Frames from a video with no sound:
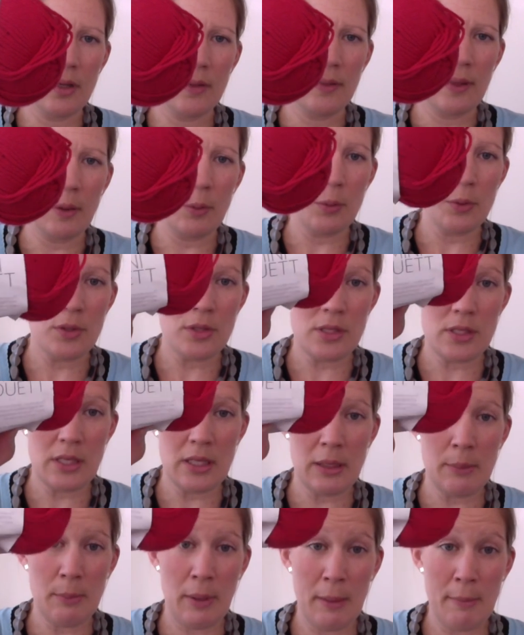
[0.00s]
That was
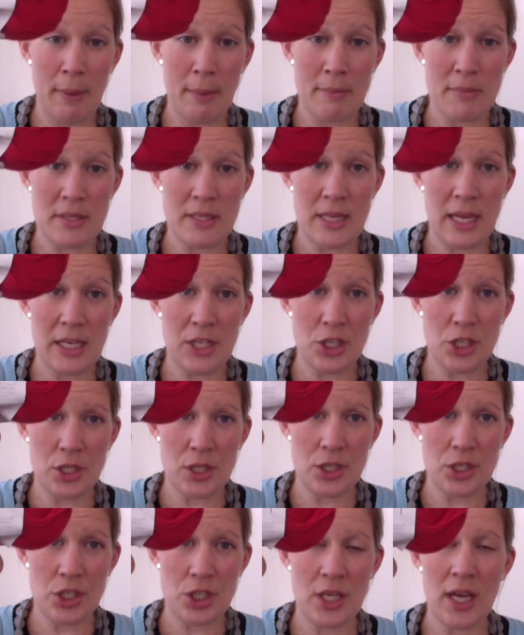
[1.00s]
in my mum's stash.
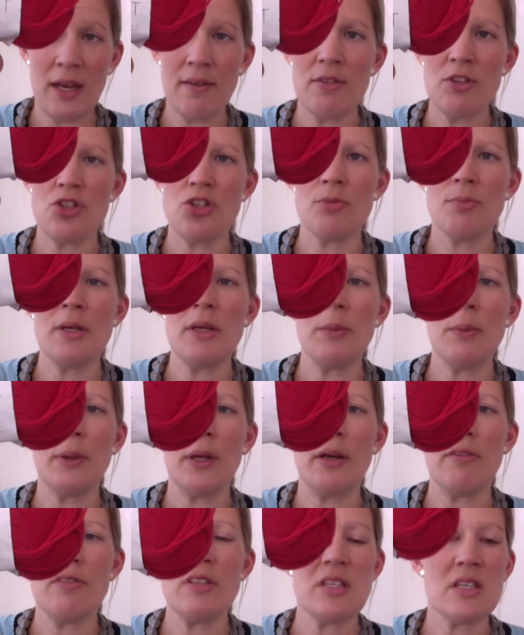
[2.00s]
And she gave it to me when
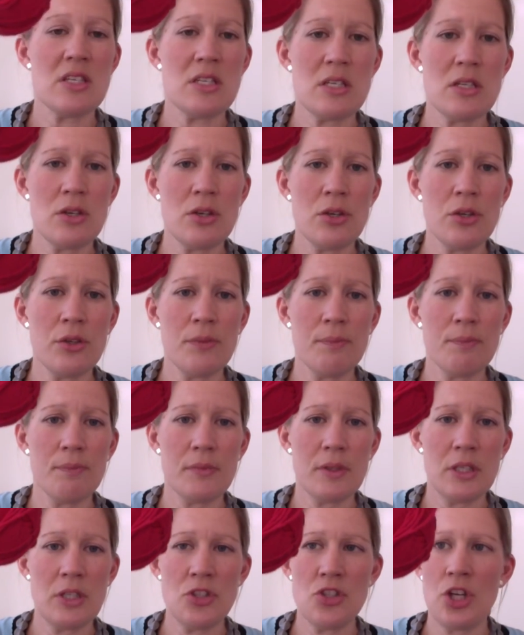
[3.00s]
I visited her
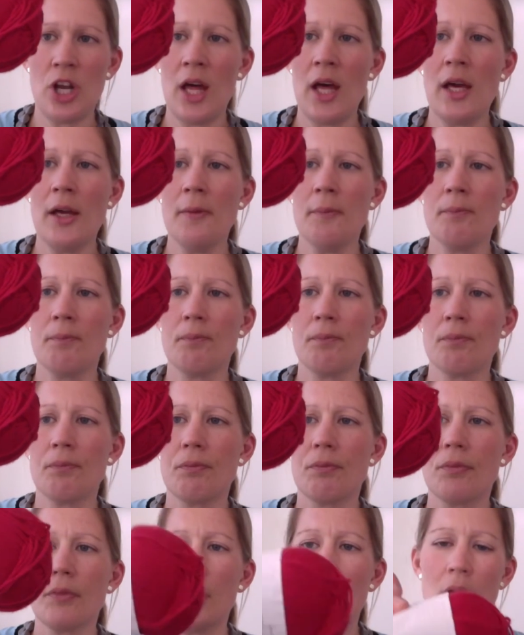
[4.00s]
in July.
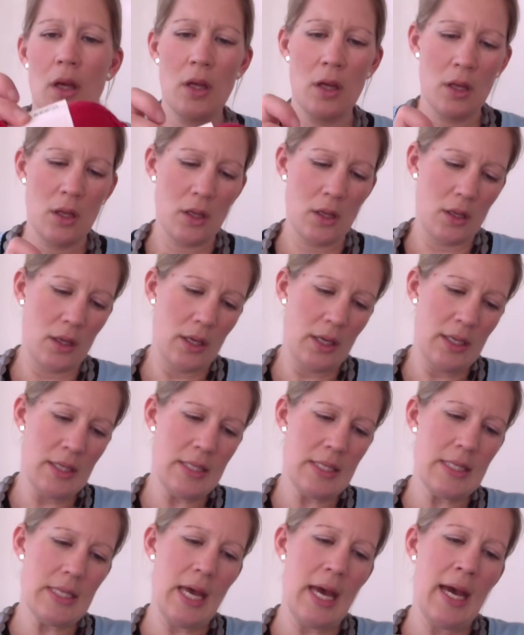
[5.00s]

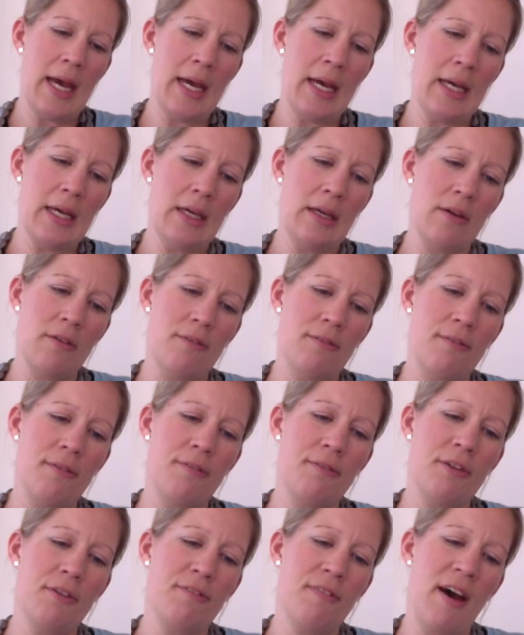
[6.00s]
It's a
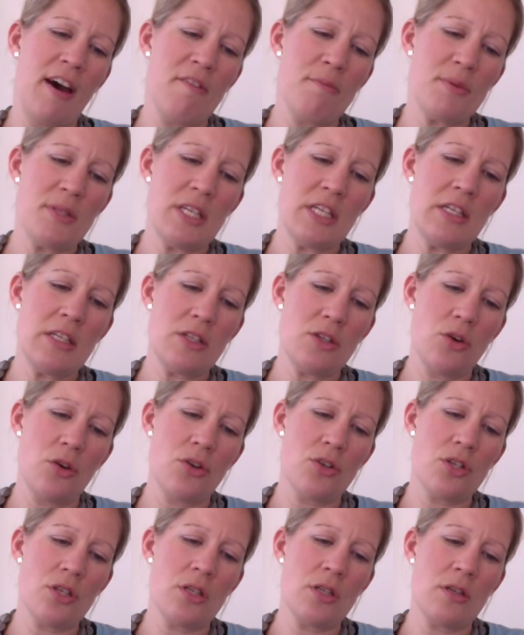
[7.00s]
55%
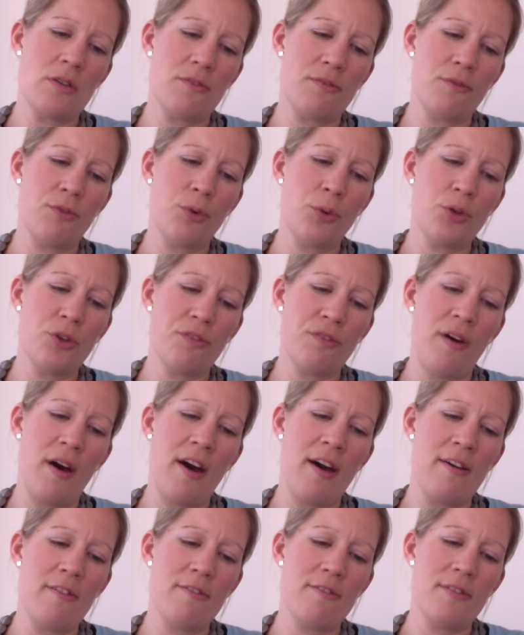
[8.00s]
cotton,
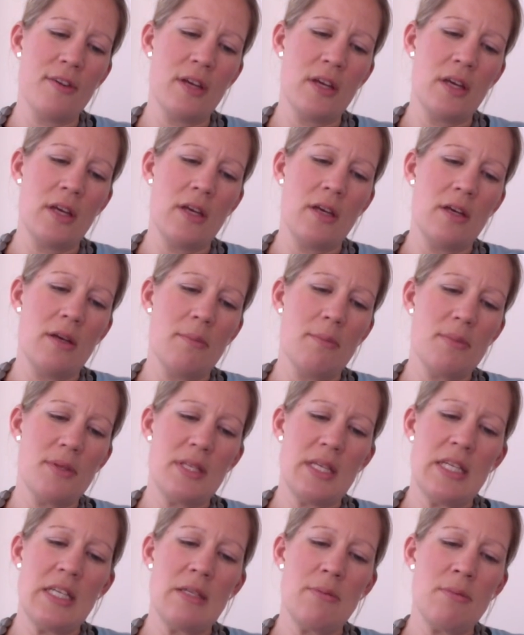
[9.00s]

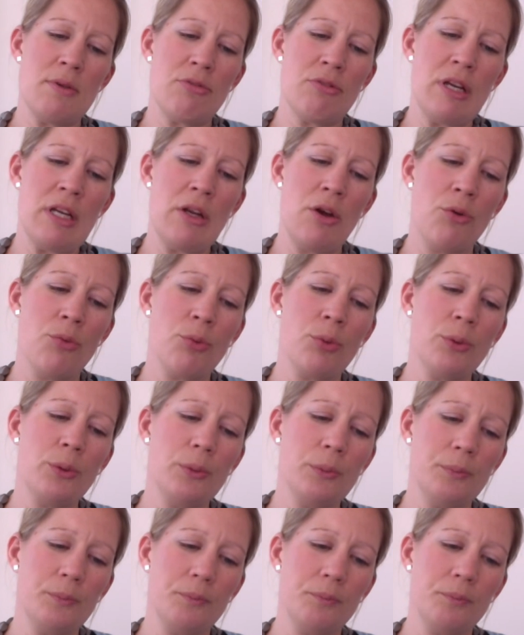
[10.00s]
45% merino wool.